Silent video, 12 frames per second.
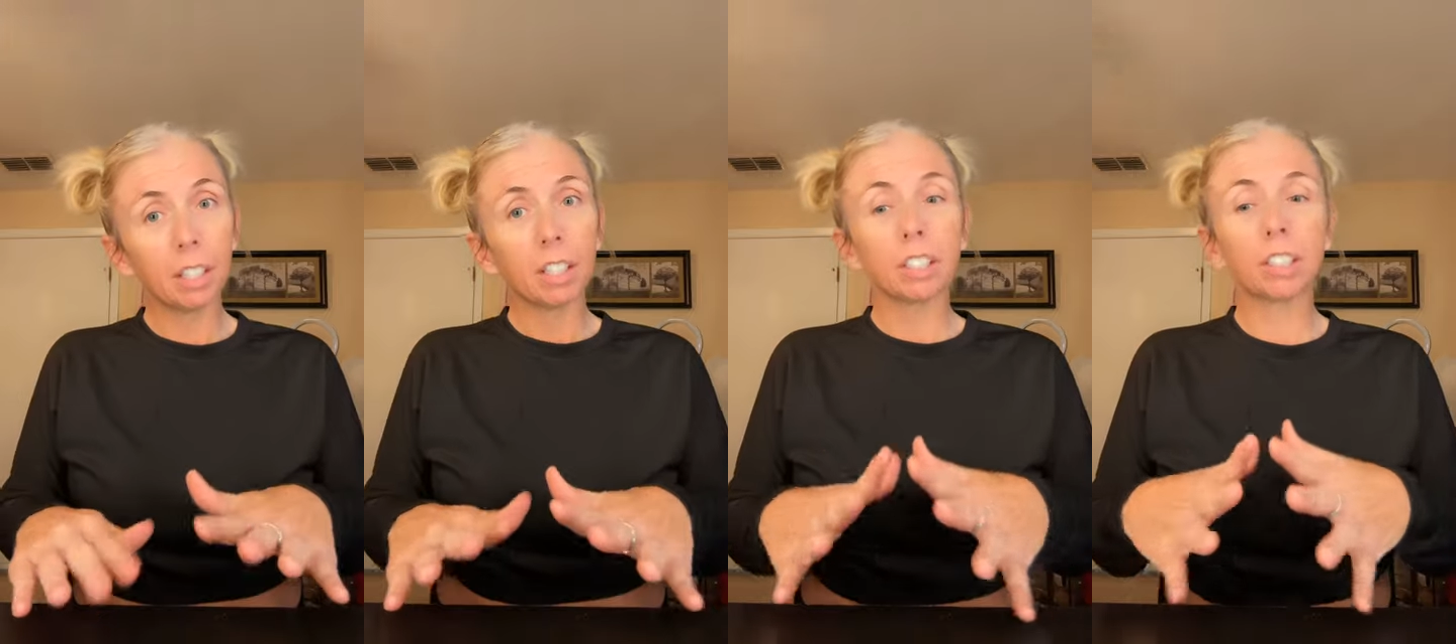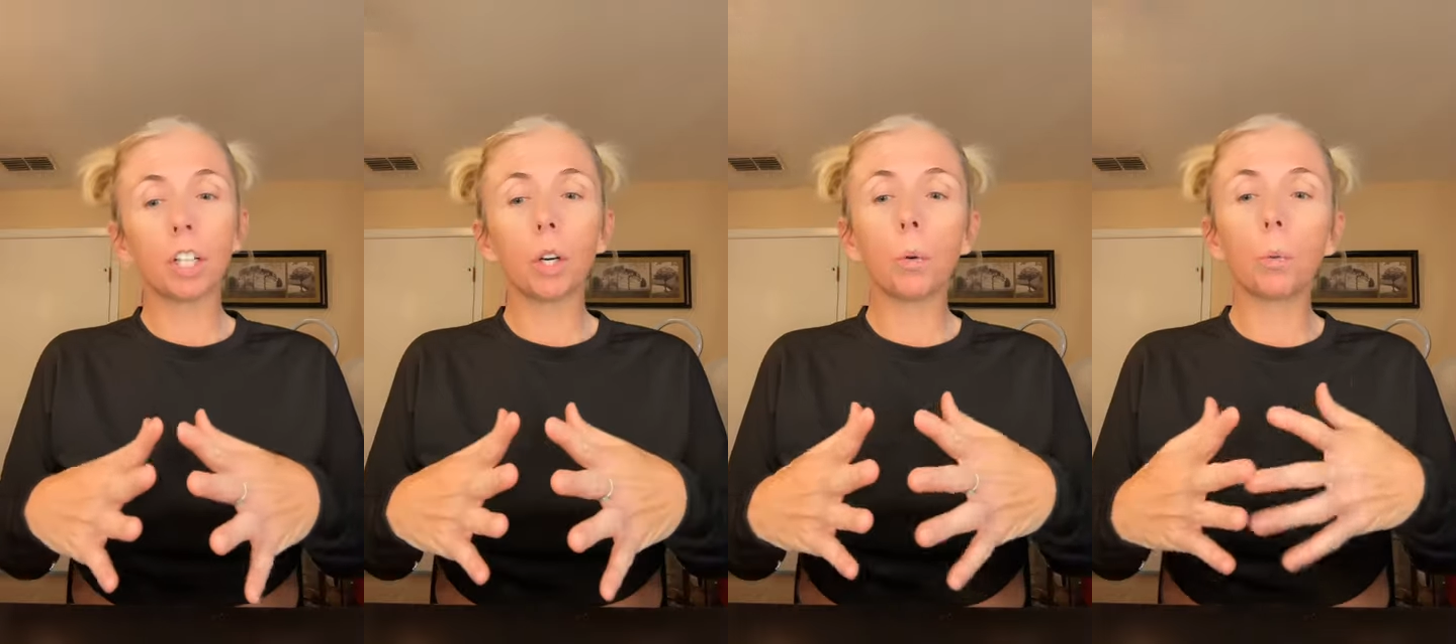
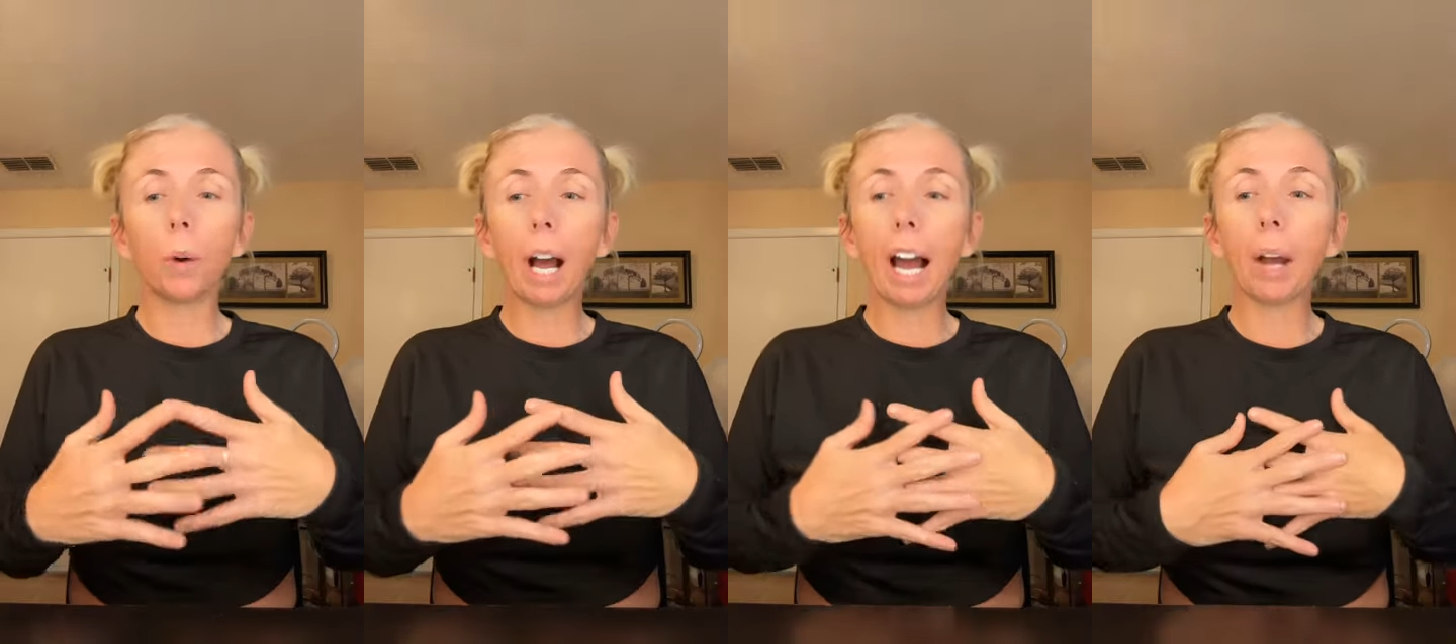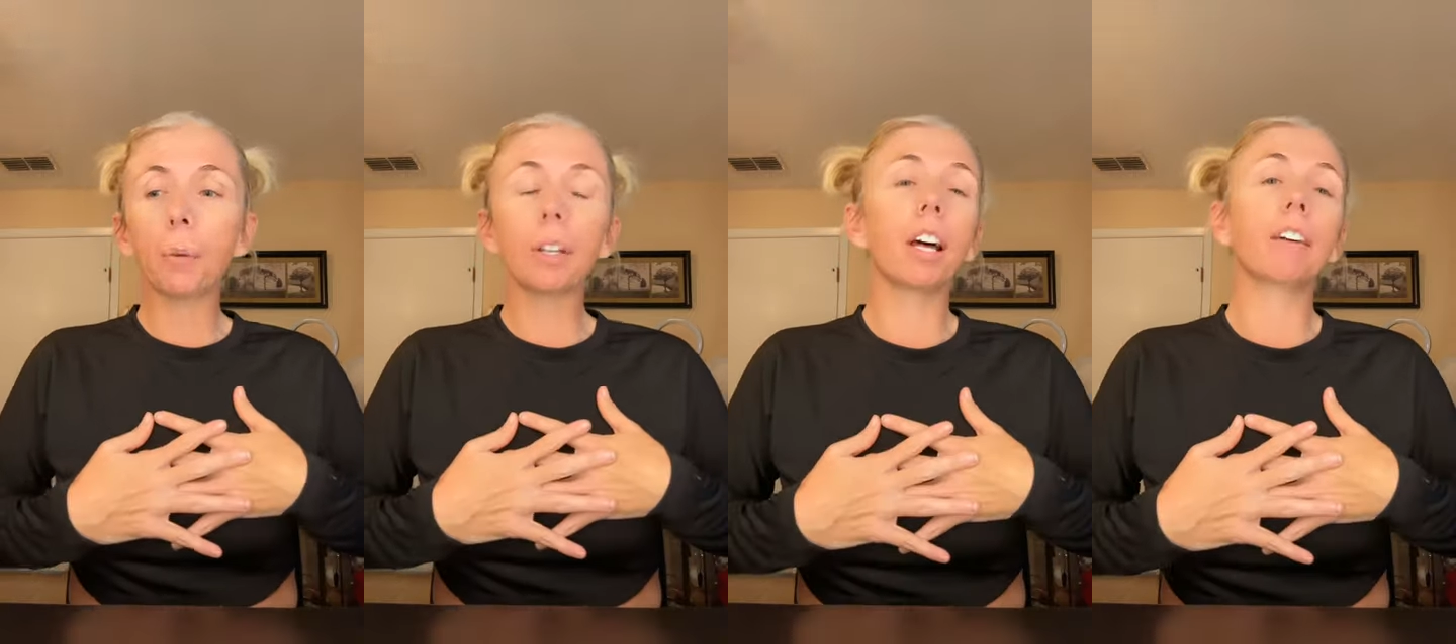So I
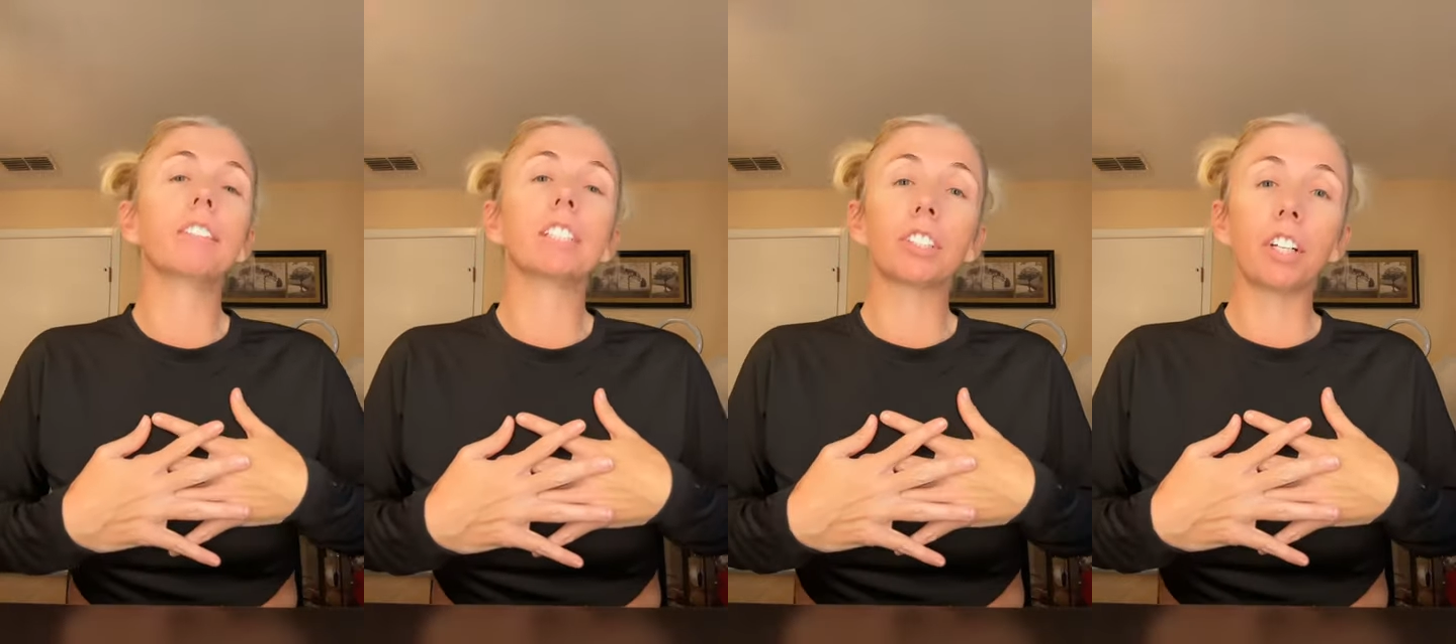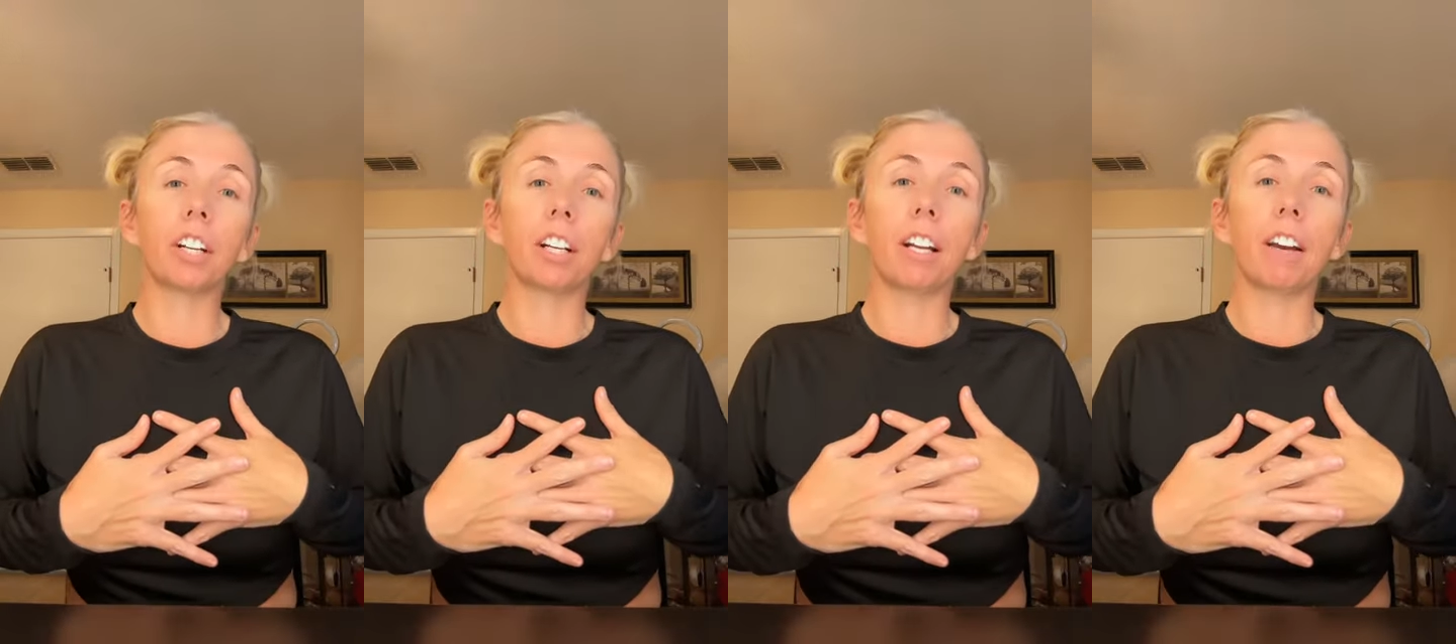would love to start